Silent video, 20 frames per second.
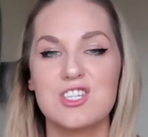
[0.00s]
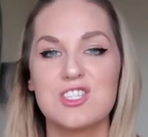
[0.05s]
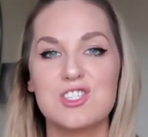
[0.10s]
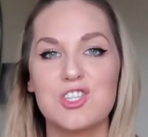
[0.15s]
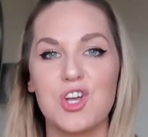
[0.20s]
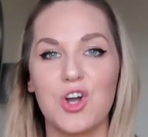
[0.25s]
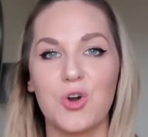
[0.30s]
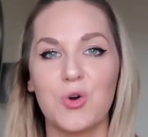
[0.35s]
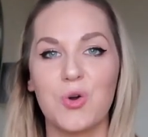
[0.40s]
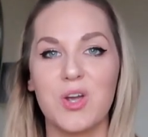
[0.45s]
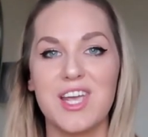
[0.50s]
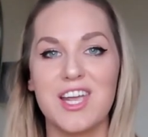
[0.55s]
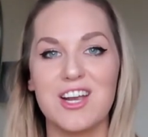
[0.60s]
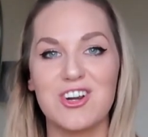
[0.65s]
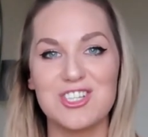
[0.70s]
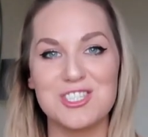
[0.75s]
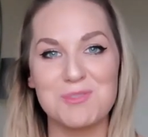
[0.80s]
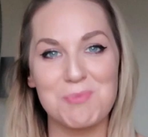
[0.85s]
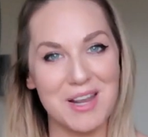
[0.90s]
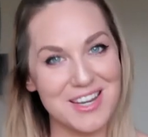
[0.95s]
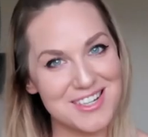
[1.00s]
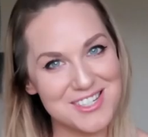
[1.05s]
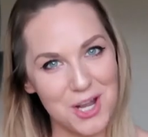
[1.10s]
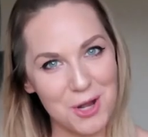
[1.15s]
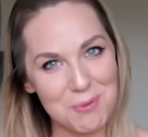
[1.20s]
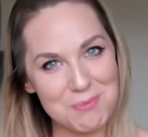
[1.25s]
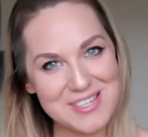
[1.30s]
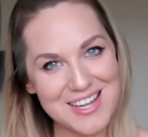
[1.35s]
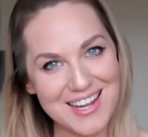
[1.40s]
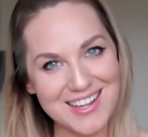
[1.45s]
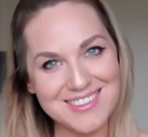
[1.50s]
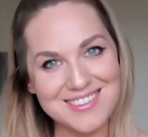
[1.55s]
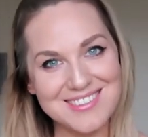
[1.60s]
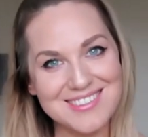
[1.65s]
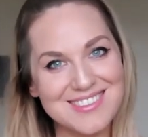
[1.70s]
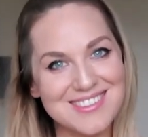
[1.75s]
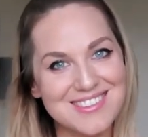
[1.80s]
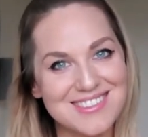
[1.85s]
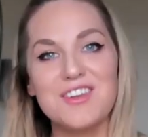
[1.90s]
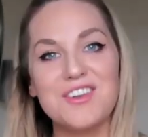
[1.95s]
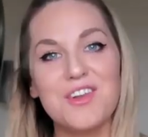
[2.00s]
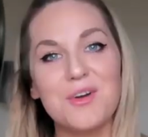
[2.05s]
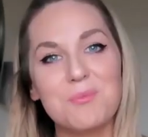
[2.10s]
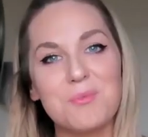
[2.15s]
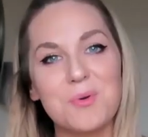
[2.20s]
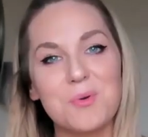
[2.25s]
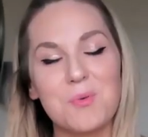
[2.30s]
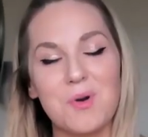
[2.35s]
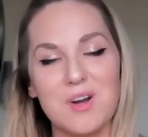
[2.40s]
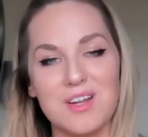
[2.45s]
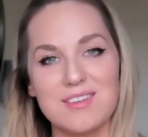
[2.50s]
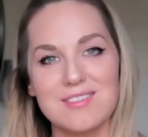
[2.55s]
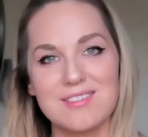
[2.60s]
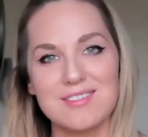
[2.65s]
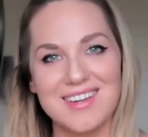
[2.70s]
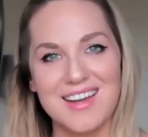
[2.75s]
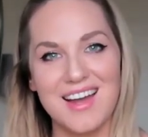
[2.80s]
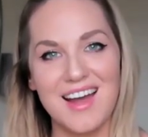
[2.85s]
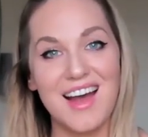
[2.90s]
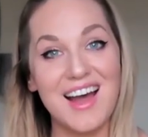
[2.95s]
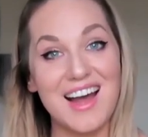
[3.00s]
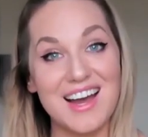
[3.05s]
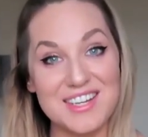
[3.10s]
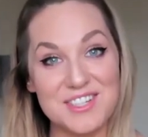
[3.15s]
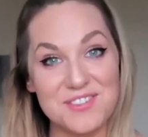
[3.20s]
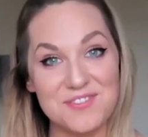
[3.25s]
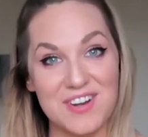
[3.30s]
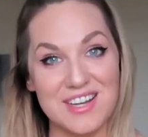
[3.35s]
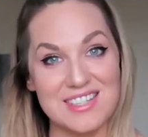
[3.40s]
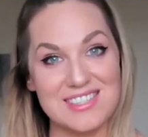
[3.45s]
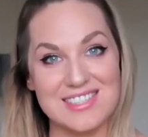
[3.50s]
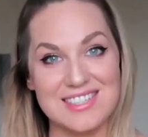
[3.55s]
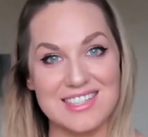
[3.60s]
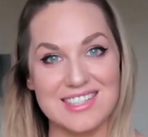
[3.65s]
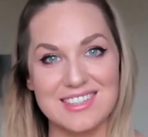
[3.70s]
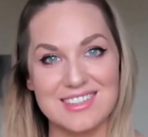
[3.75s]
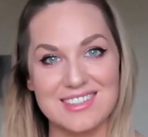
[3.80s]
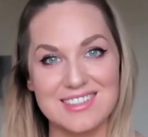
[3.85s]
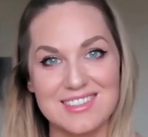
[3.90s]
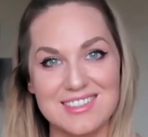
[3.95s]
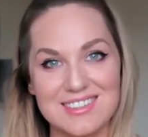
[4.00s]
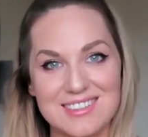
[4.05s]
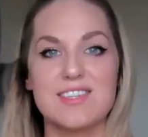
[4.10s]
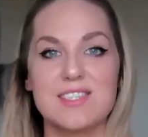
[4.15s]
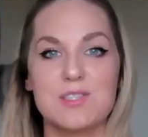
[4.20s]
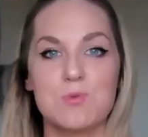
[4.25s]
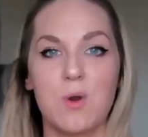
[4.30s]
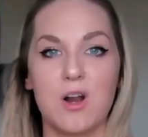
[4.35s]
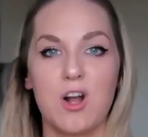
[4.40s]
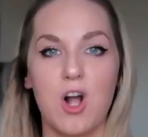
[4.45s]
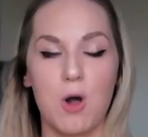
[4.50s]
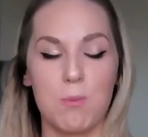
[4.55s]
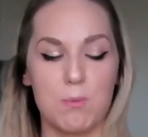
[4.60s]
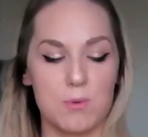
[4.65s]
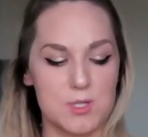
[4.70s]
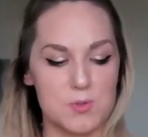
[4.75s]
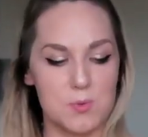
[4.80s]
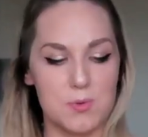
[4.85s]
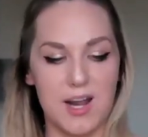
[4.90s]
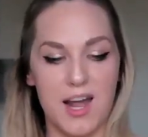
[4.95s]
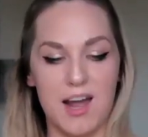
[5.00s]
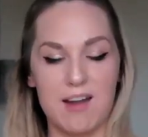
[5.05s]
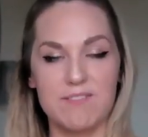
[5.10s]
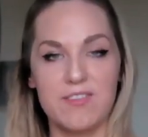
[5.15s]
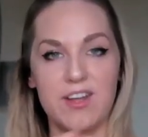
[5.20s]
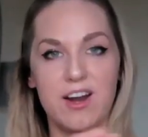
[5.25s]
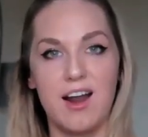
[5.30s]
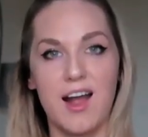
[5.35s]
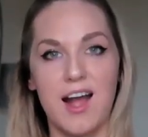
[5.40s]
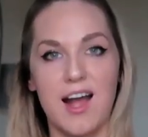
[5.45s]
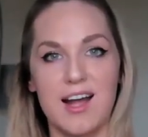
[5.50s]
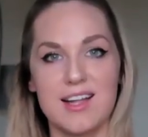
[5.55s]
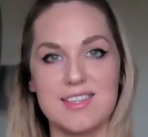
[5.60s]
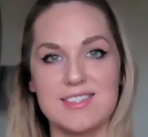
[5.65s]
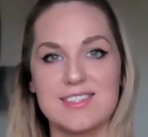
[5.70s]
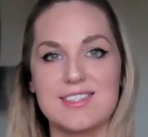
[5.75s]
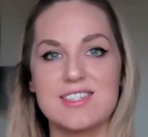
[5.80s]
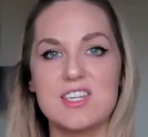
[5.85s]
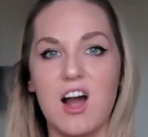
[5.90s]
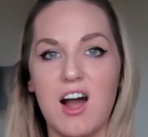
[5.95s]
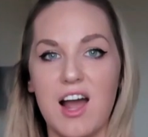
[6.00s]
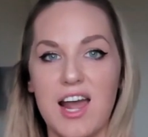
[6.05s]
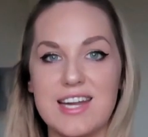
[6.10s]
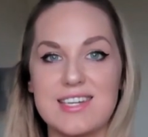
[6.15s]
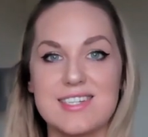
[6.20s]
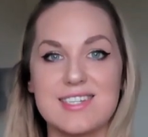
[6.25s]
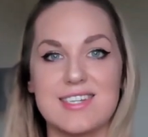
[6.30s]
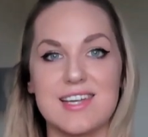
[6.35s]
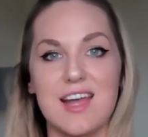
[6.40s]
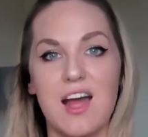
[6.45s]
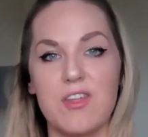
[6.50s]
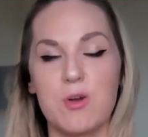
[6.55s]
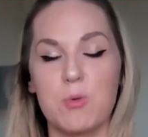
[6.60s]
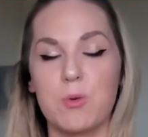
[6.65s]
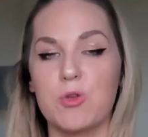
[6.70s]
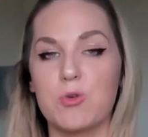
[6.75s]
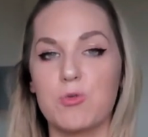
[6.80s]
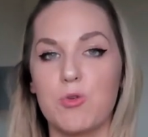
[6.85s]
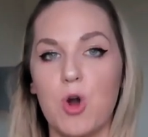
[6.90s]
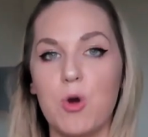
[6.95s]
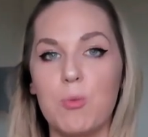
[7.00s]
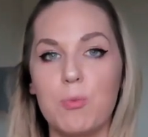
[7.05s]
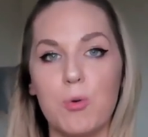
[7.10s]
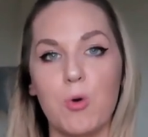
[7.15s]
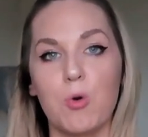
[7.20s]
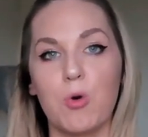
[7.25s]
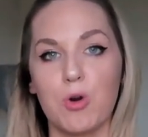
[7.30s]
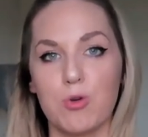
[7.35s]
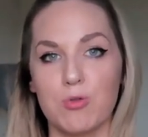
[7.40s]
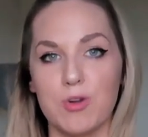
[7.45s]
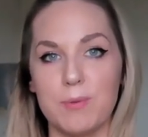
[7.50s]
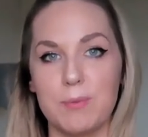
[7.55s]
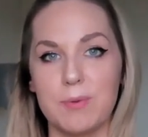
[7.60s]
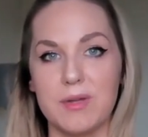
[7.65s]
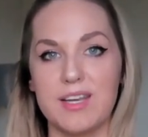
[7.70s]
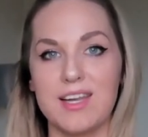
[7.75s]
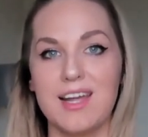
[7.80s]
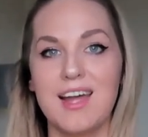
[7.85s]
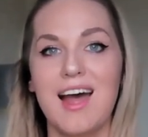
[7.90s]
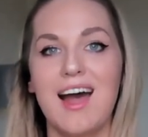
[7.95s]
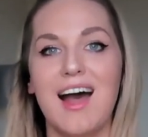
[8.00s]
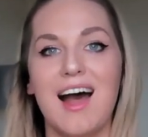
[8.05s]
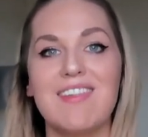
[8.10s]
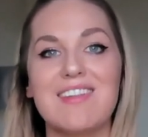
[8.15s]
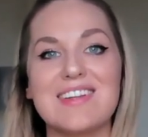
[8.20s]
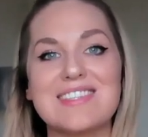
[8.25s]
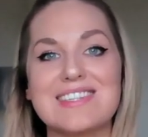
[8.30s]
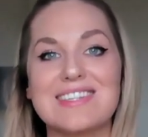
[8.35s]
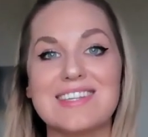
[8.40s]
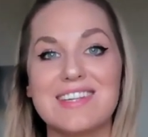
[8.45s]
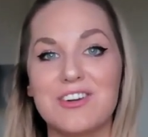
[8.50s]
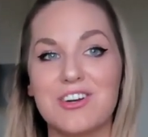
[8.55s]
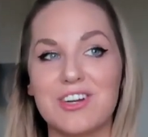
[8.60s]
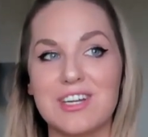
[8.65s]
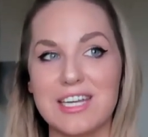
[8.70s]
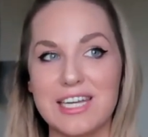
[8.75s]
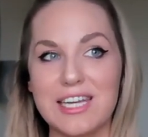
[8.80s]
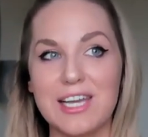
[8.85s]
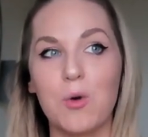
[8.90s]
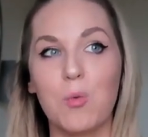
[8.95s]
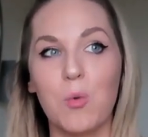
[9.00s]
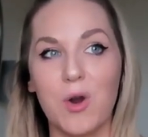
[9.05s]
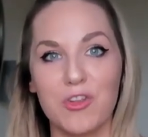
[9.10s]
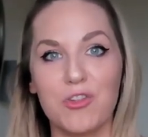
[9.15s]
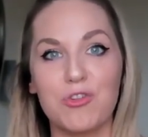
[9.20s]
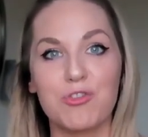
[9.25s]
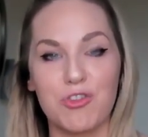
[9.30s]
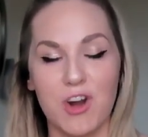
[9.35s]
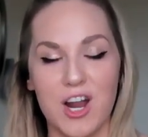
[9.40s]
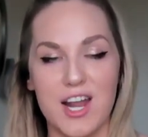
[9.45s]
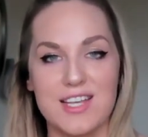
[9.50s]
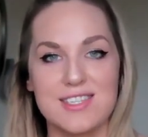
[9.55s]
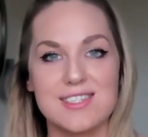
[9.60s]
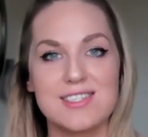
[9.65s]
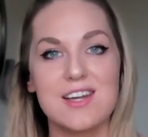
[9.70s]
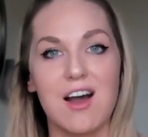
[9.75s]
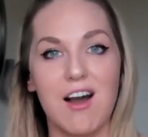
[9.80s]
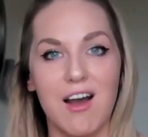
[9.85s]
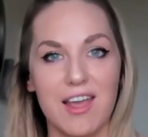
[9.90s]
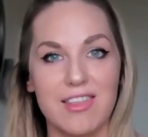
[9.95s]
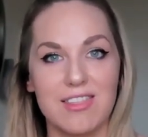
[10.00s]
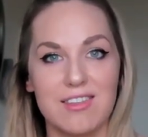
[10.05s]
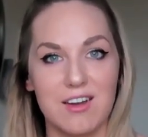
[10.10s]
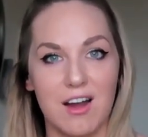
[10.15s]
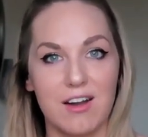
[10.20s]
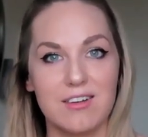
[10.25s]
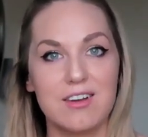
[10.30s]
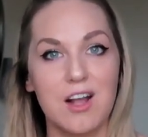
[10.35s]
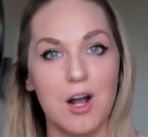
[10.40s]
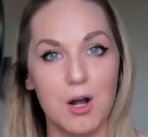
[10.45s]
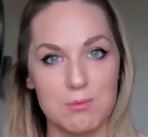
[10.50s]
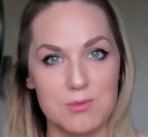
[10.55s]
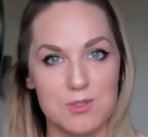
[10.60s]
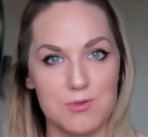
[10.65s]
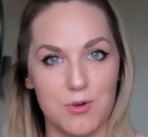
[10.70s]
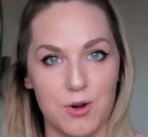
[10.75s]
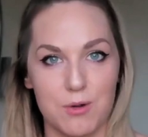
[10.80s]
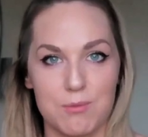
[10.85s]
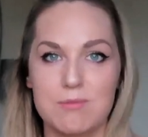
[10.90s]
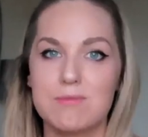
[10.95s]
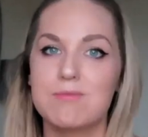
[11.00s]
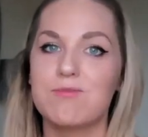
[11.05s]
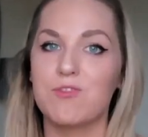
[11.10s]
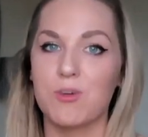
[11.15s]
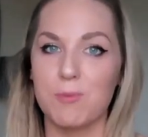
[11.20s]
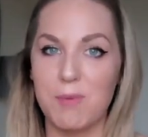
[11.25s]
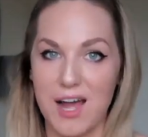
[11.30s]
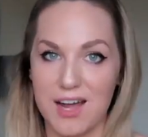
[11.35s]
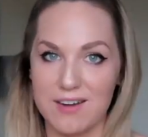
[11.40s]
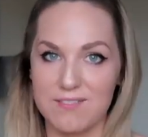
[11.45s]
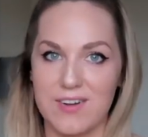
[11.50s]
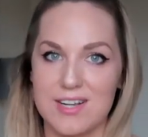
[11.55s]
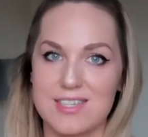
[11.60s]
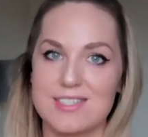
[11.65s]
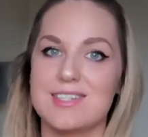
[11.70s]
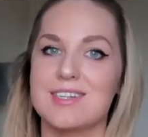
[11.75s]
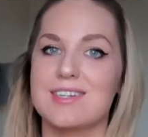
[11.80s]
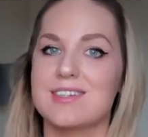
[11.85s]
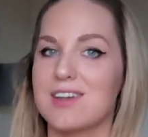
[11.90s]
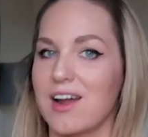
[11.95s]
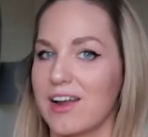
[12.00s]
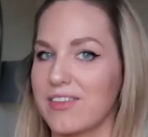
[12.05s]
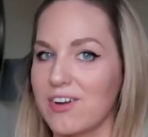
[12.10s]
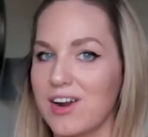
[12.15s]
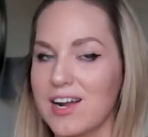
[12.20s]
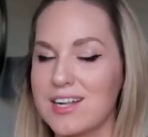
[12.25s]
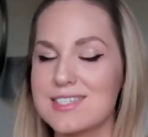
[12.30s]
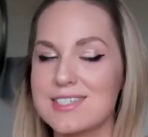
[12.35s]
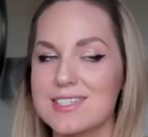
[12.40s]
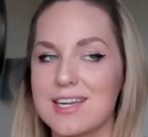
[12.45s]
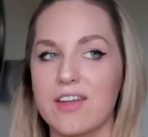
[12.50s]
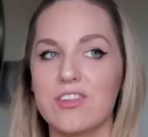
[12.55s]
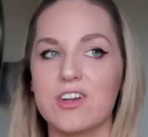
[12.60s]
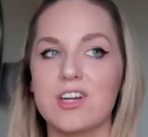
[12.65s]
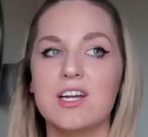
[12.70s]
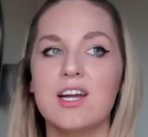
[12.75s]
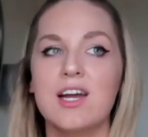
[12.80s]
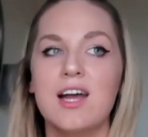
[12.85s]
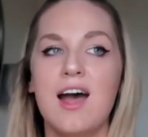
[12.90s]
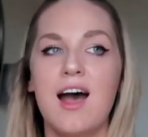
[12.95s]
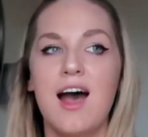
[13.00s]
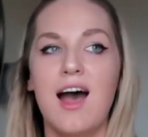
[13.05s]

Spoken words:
So here's my top 10. Number one, handfasting. This is where couples would have their hands tied together with a rope or a ribbon. And that's literally where the phrase tying the knot comes from handfasting, tying their hands together.